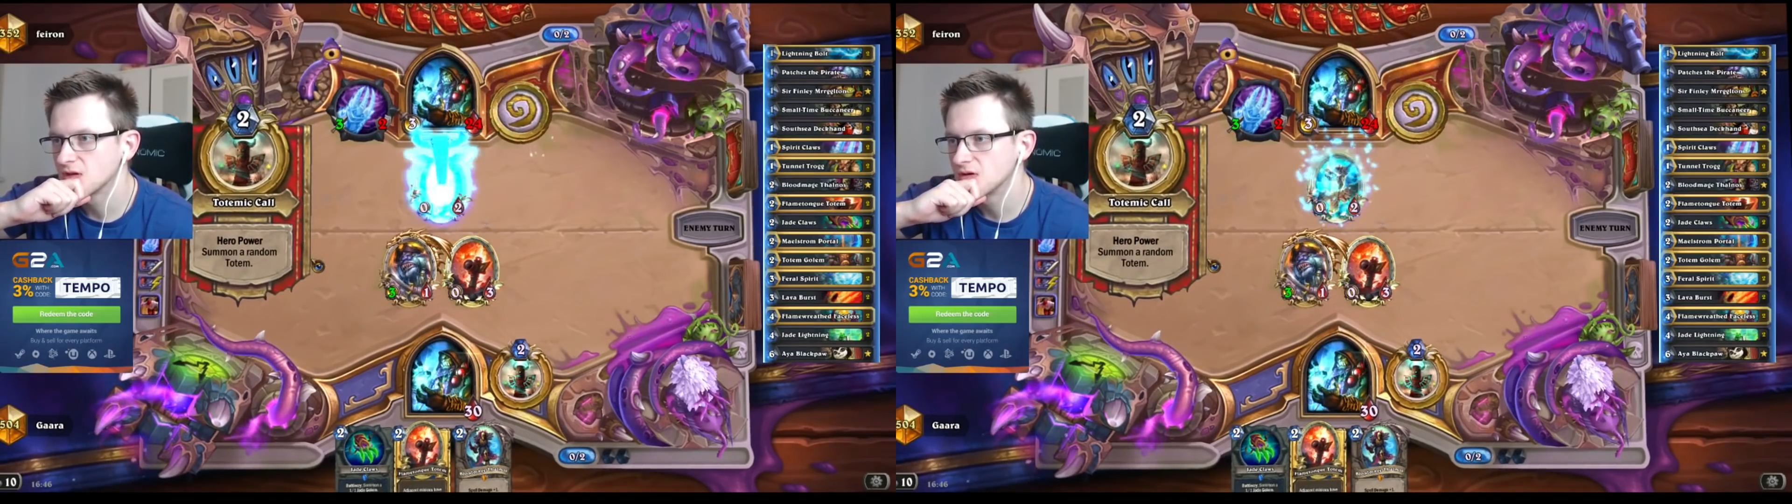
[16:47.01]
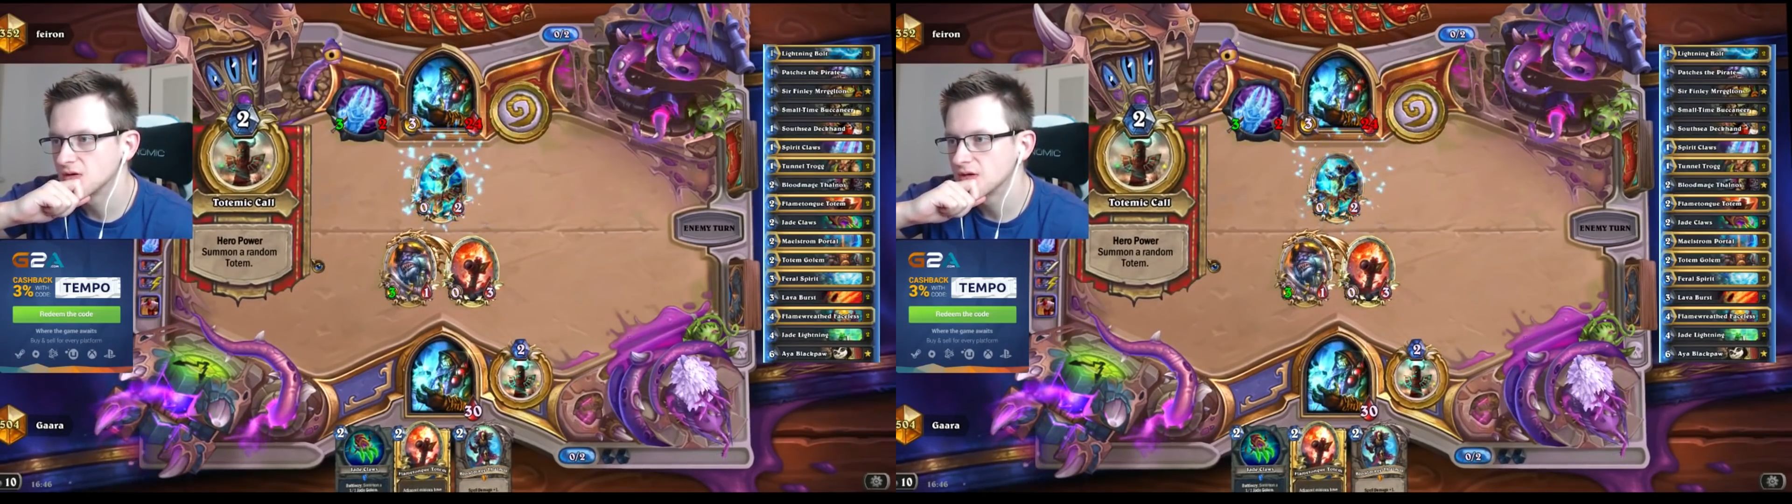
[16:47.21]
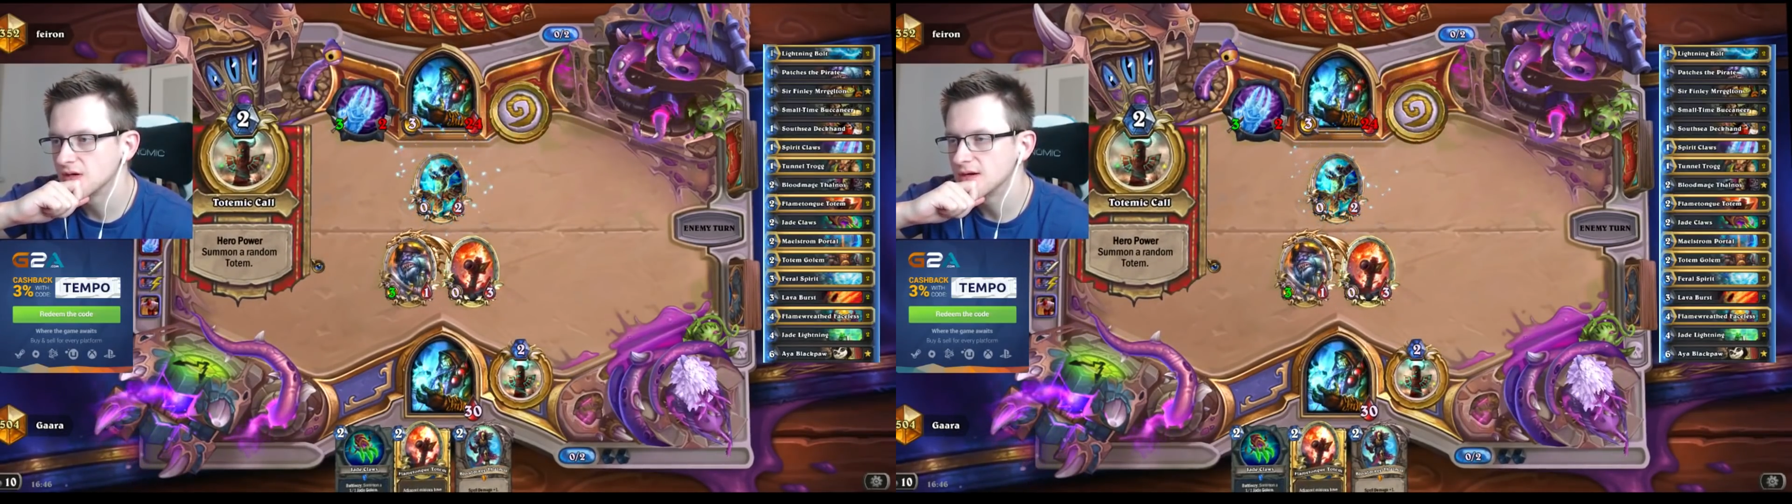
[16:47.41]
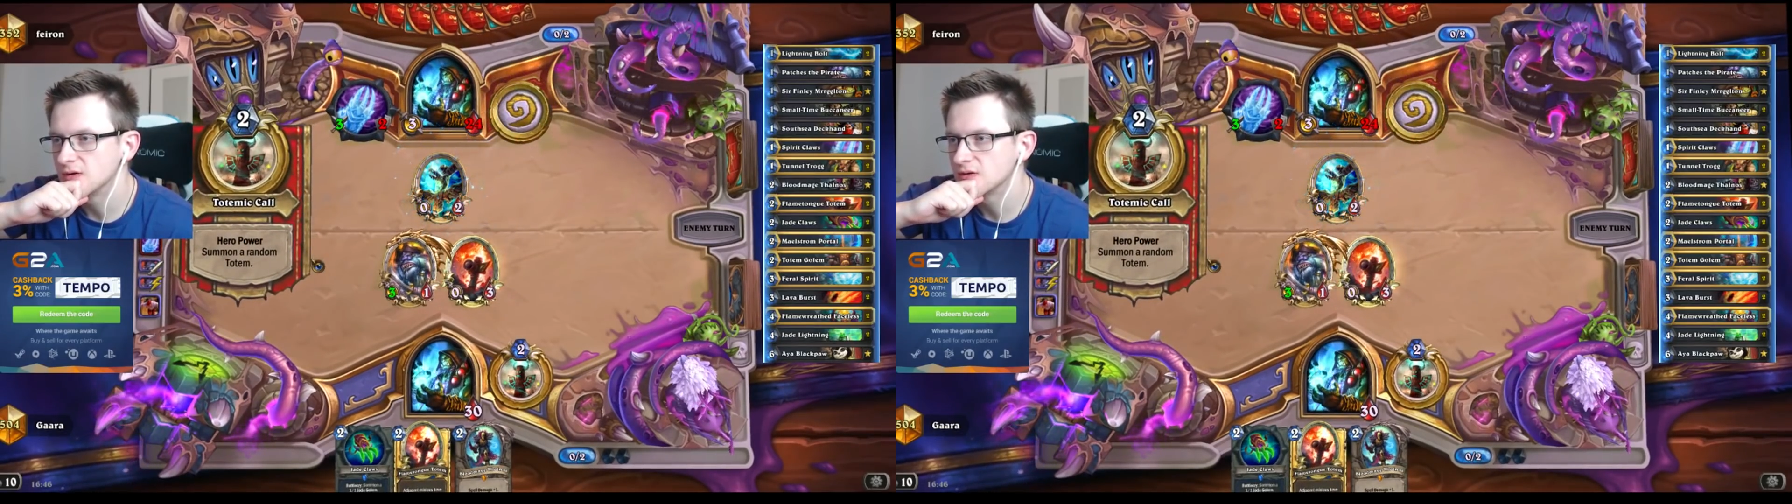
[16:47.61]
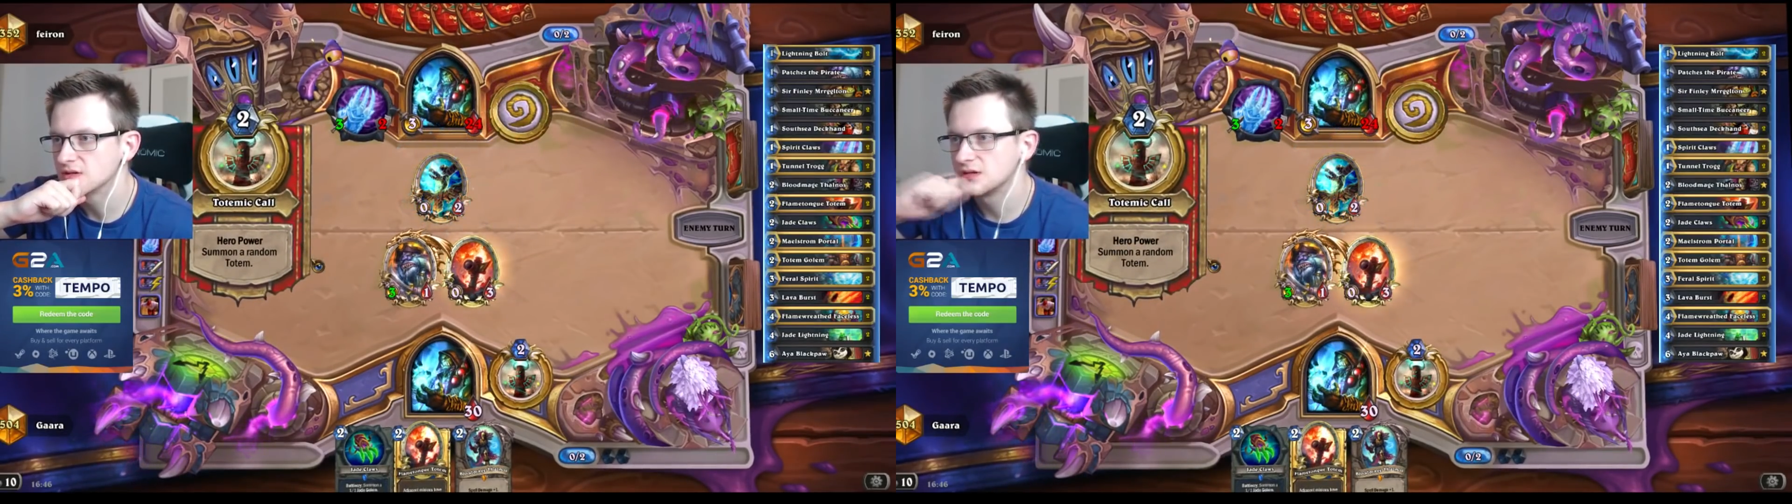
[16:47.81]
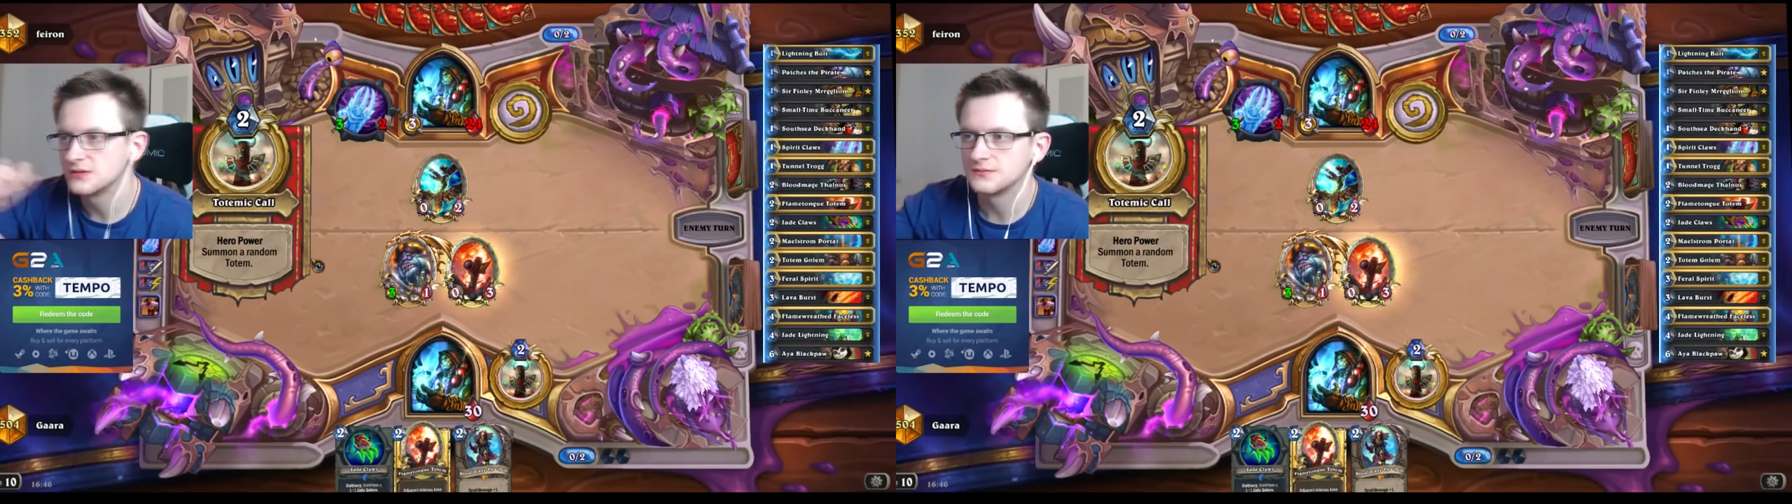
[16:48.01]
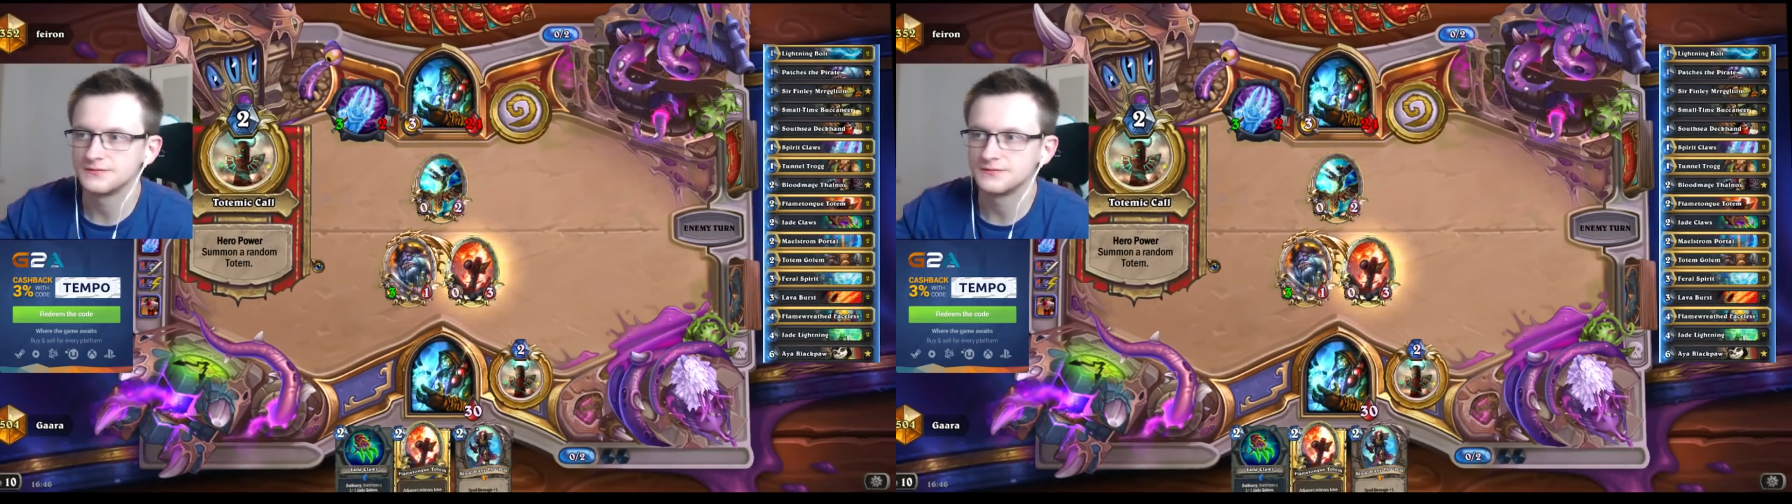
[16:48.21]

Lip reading: Here I rolled the